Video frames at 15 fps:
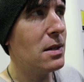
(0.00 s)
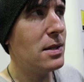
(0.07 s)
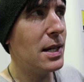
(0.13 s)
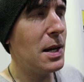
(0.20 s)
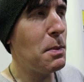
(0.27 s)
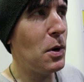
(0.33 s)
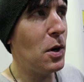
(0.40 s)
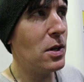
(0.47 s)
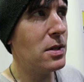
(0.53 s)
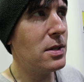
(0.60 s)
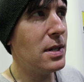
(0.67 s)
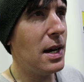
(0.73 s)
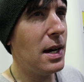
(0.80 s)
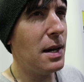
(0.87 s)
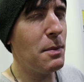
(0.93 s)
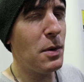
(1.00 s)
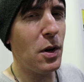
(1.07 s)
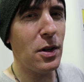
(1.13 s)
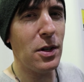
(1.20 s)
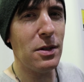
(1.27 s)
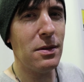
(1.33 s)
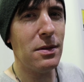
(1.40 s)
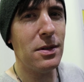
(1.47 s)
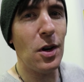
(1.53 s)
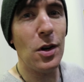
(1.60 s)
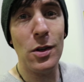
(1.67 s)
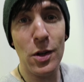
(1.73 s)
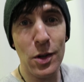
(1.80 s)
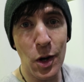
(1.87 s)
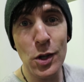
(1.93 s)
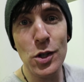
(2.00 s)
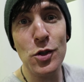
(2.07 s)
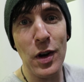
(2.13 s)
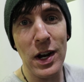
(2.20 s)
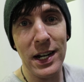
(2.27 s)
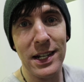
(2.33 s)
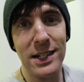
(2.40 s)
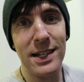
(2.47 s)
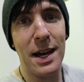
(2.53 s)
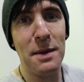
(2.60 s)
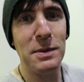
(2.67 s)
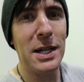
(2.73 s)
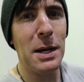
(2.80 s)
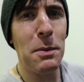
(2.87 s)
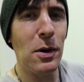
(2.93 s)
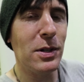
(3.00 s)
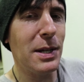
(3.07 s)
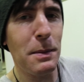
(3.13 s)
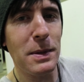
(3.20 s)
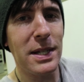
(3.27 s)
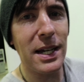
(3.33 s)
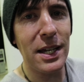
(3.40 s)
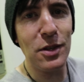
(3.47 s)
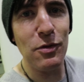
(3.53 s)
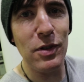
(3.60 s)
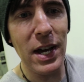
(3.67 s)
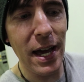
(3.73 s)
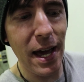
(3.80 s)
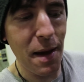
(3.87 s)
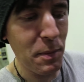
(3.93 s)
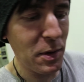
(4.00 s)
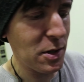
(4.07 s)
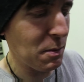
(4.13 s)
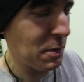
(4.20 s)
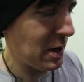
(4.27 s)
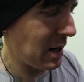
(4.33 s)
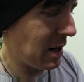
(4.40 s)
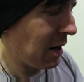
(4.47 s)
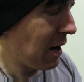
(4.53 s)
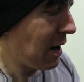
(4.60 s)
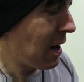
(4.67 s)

Singapore time on Australia time. Singapore time is like 3 a.m. or something.